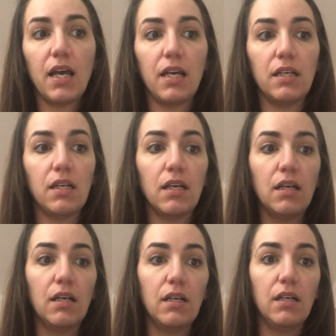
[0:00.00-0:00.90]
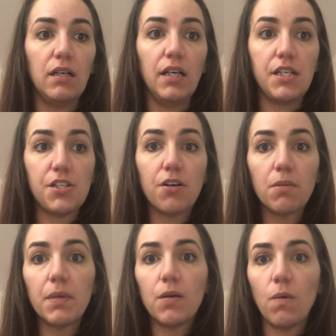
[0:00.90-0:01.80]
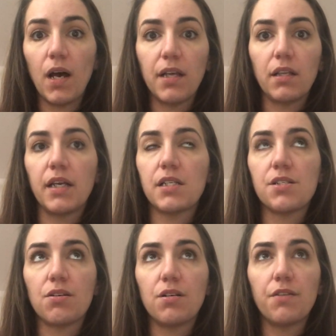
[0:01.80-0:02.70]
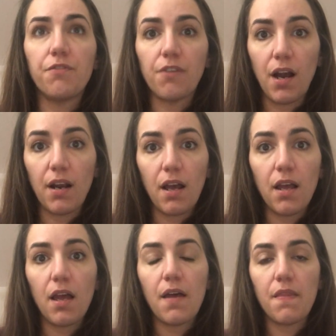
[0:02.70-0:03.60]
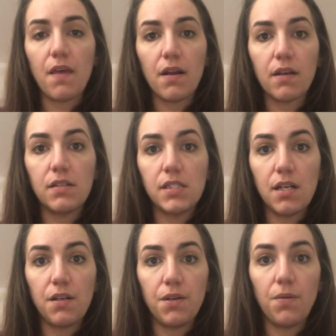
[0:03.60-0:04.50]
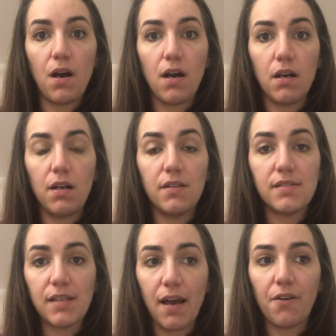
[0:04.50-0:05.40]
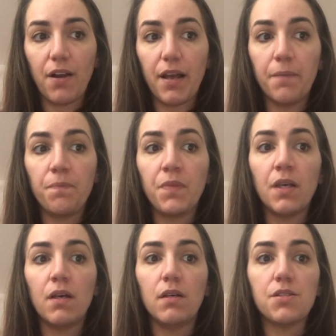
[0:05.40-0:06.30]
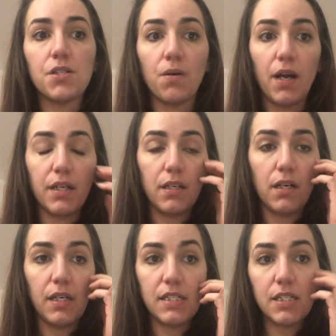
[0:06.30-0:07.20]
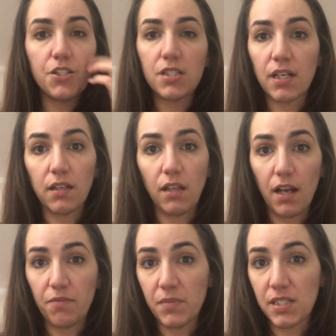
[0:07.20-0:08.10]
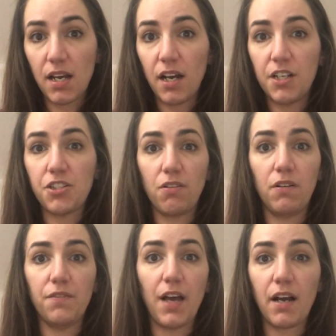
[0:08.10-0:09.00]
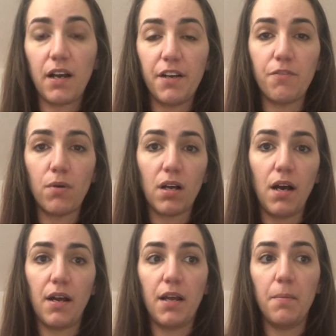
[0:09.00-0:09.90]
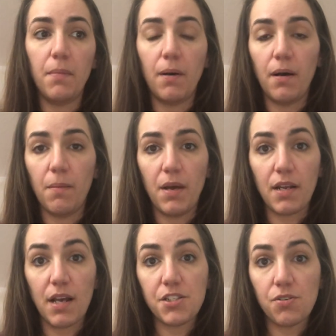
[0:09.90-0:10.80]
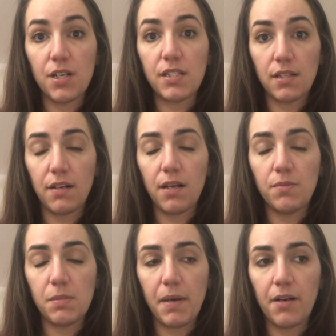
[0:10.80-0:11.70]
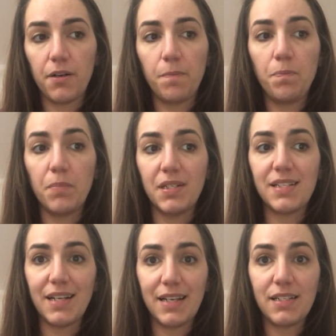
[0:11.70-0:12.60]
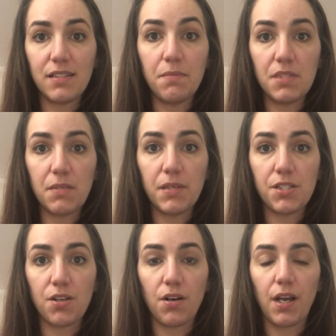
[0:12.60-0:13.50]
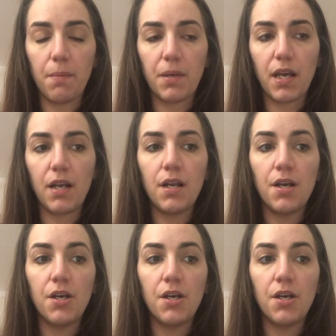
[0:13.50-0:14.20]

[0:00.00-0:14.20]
And it took me a while. Like it started Friday and then it continued on Saturday. So I did just like a lot of massage and all of that kind of work on it. And yesterday, Sunday, was better, but today it seems to be starting up again.